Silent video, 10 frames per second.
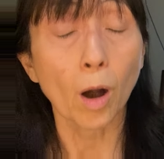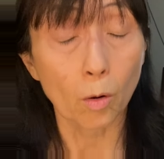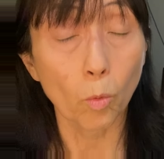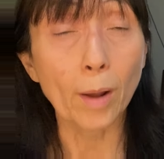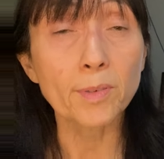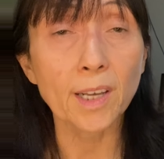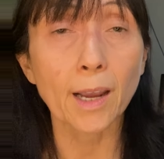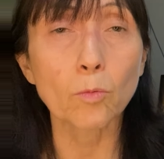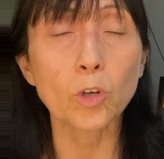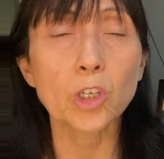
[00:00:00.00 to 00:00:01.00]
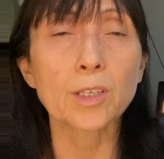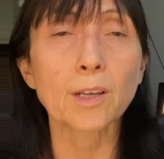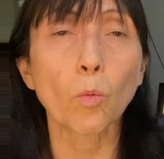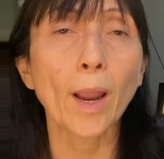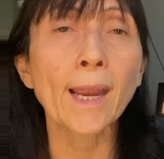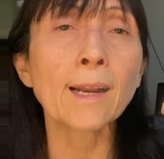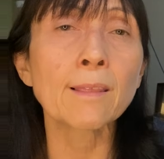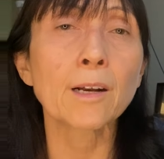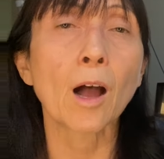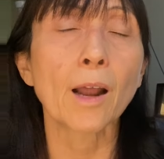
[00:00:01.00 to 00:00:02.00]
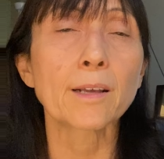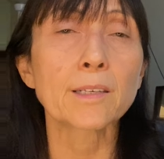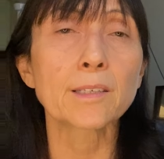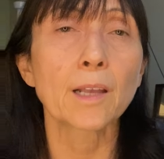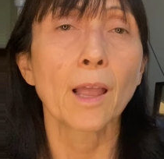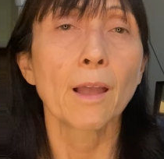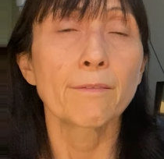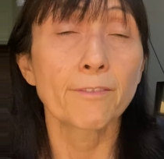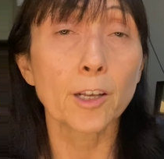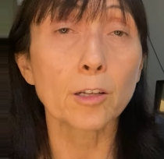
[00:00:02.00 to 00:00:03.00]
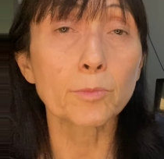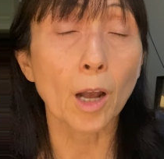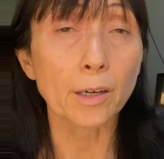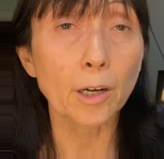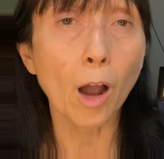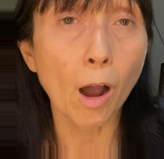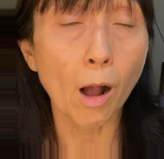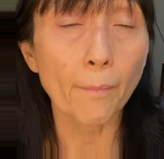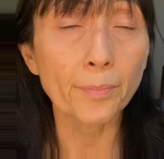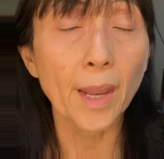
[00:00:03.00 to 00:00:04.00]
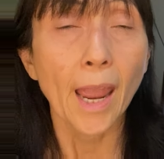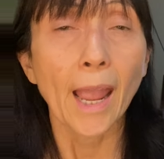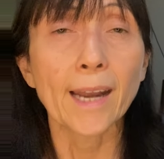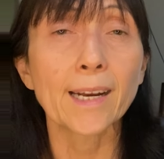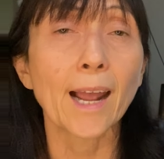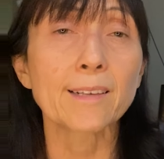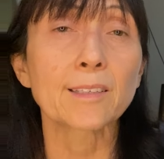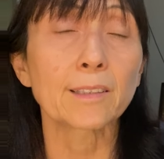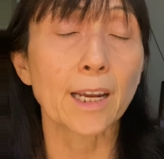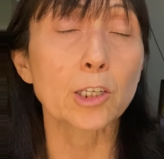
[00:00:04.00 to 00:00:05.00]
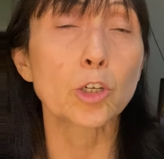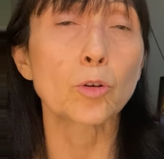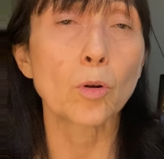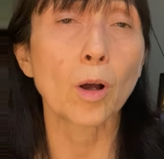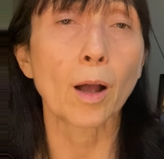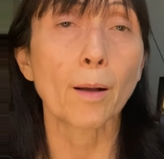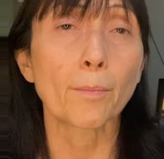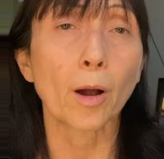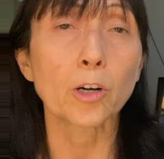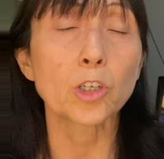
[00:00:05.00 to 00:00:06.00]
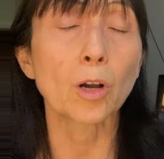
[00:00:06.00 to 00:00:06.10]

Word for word: our website, which is Awakening the Goddess film.com and it has a link to um, our,